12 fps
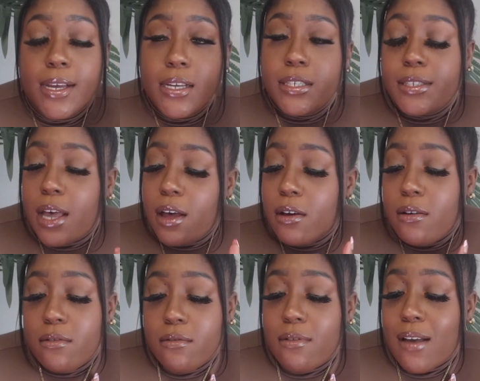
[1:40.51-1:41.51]

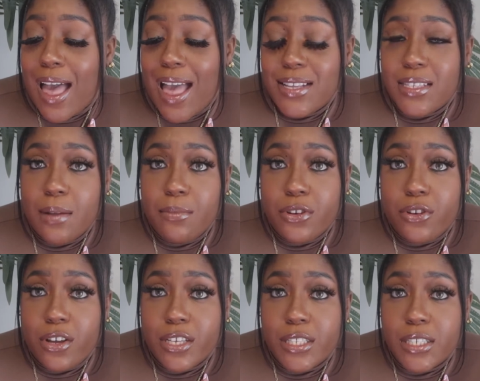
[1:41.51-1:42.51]
So I stumbled
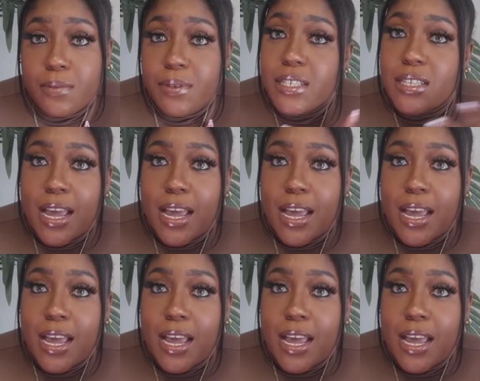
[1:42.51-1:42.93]
across this because